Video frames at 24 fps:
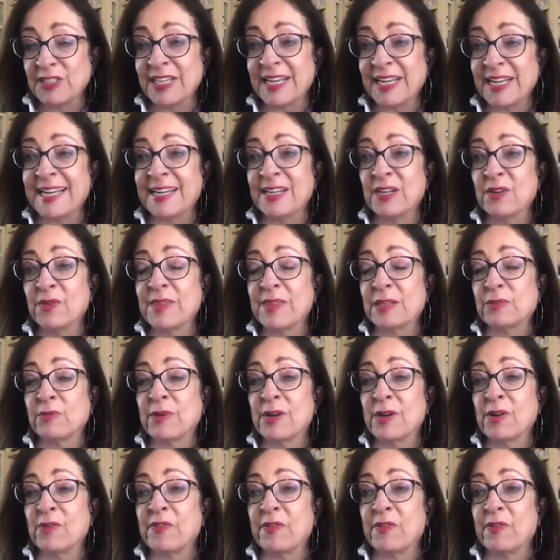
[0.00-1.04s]
And I know that
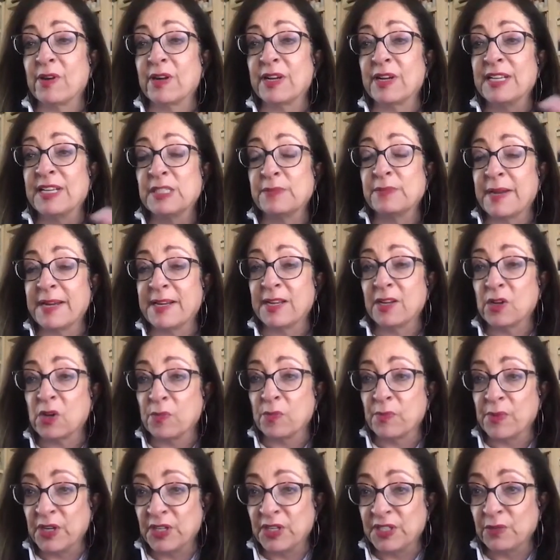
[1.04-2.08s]
one of our Hispanic
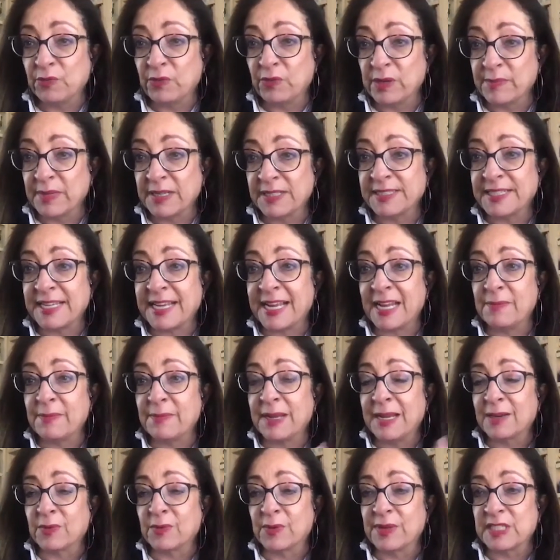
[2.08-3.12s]
community women's,
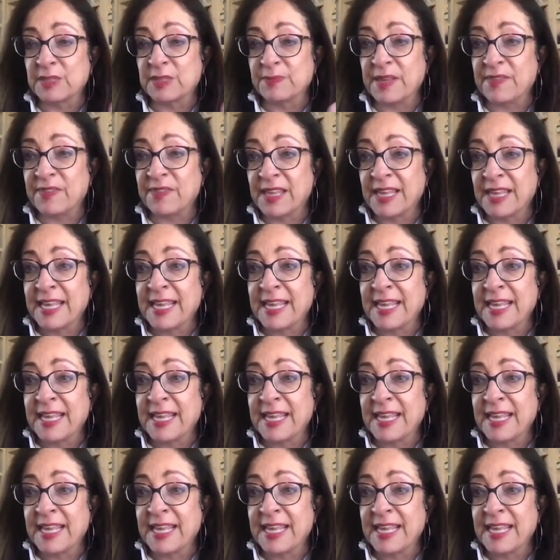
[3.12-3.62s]
Alma Reed Smith,